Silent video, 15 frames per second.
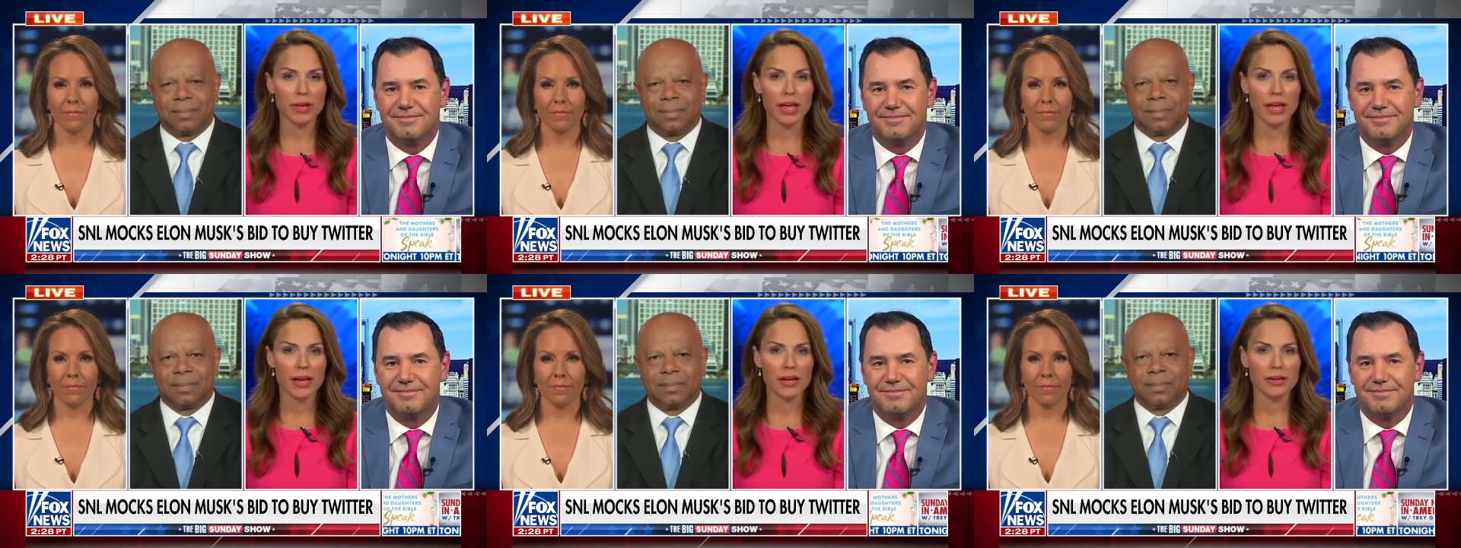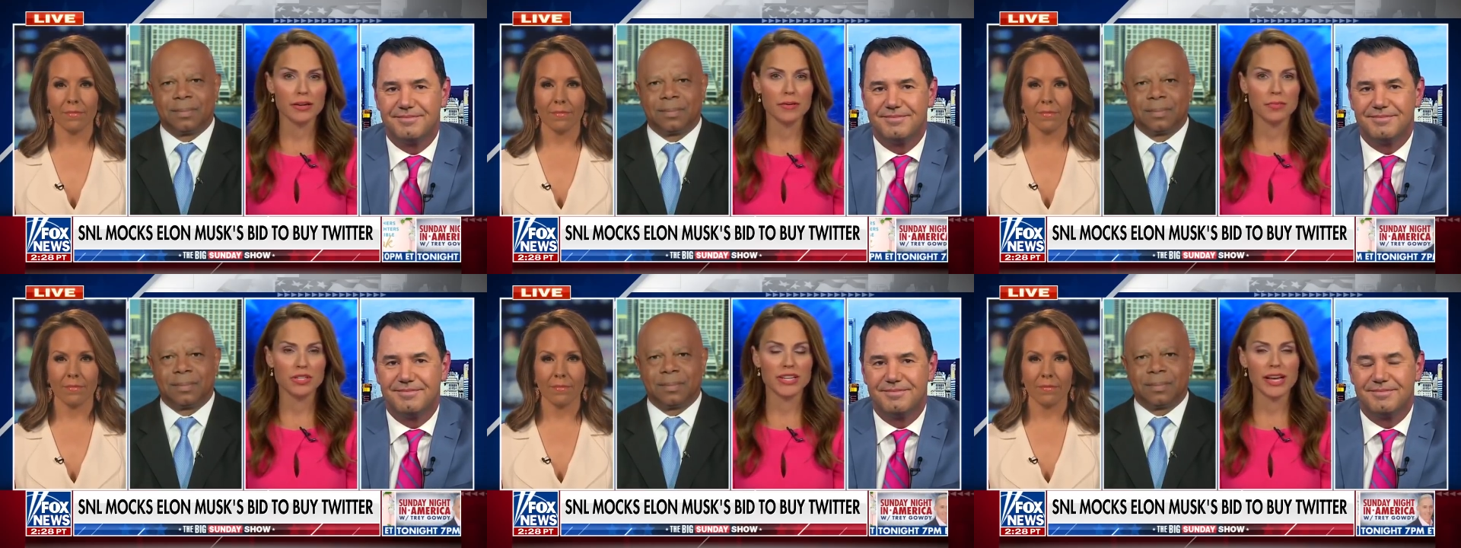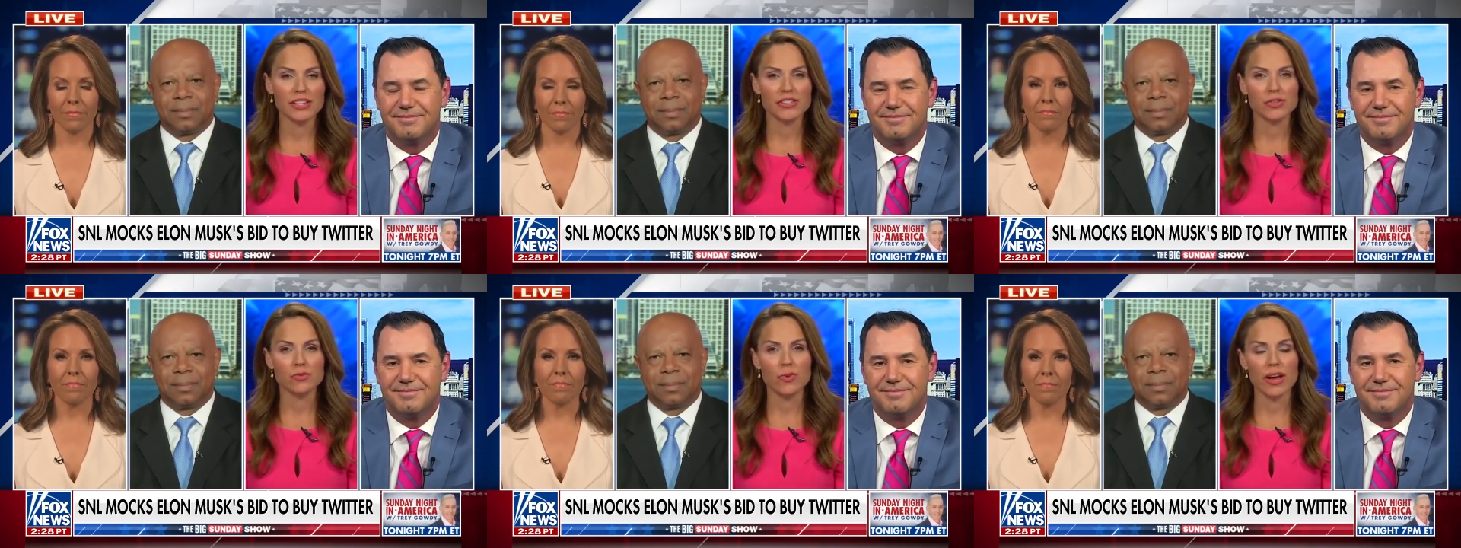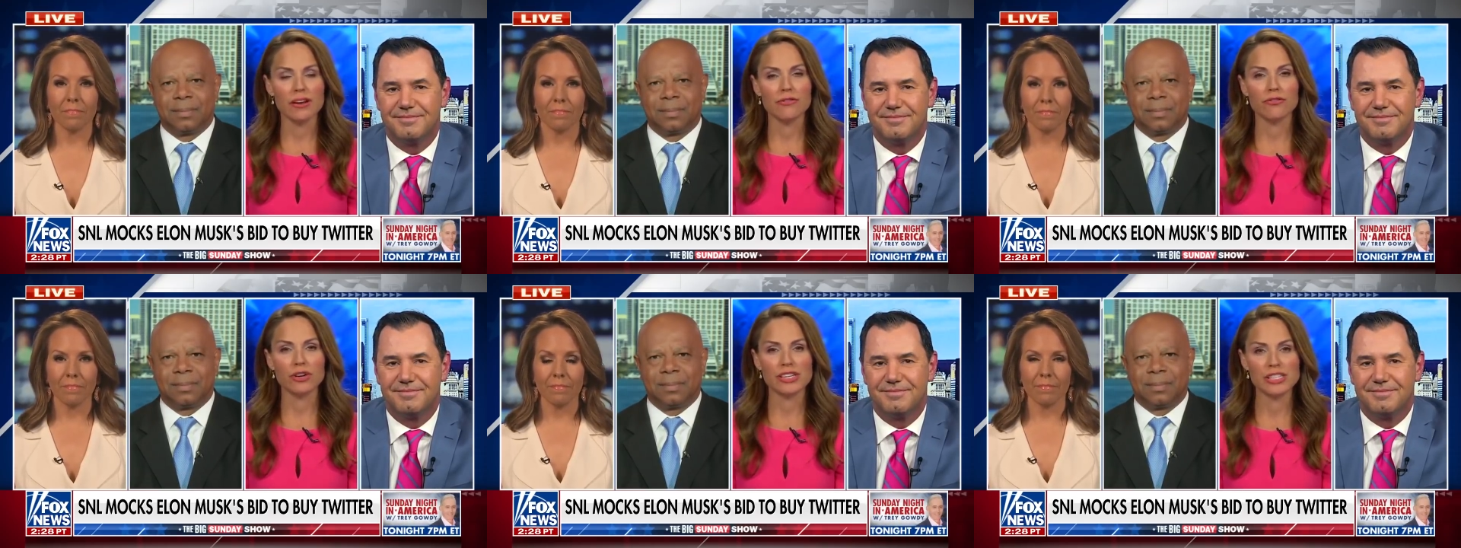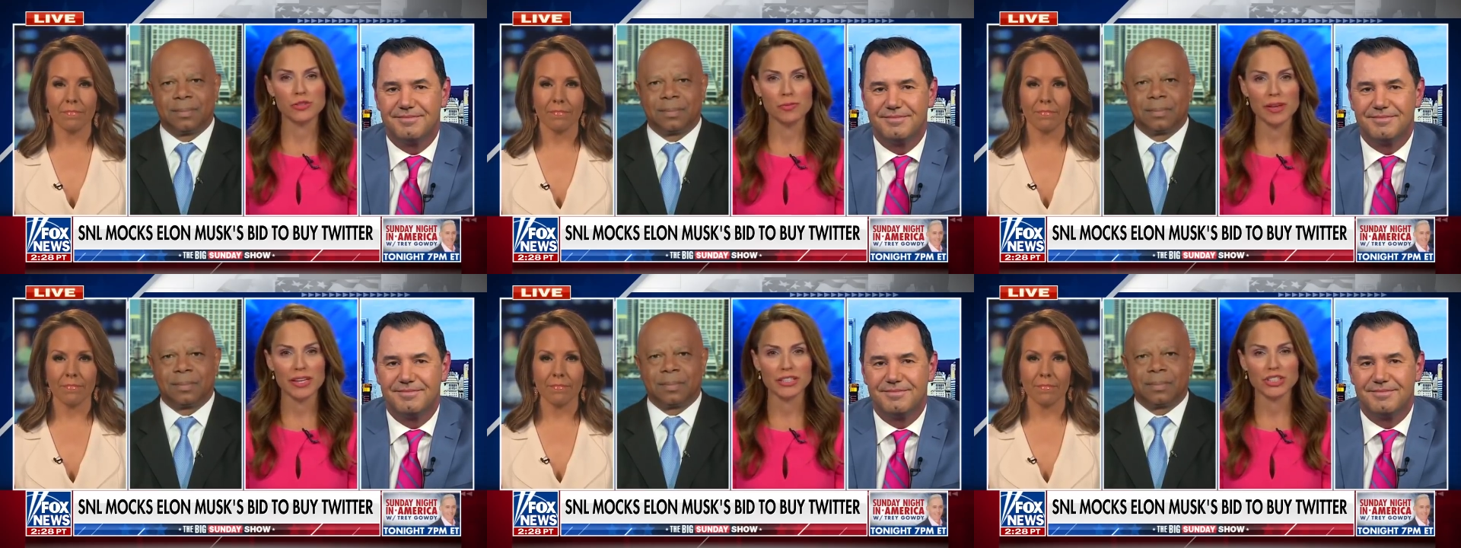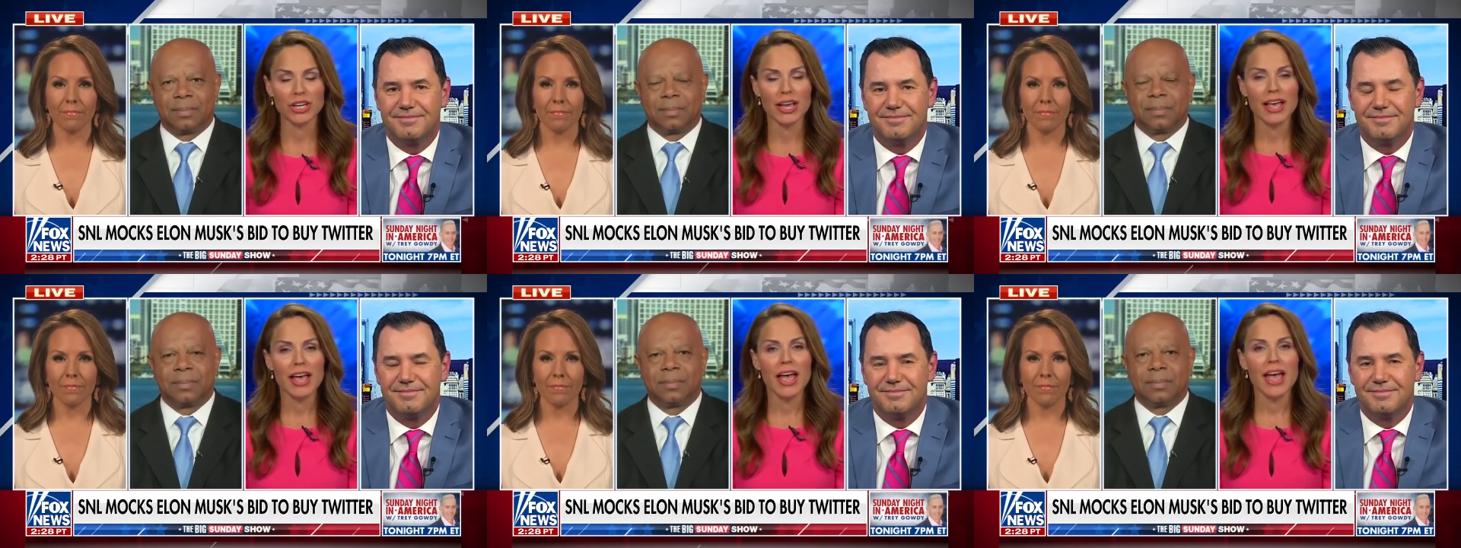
Speaker 1: and protects the right of free speech.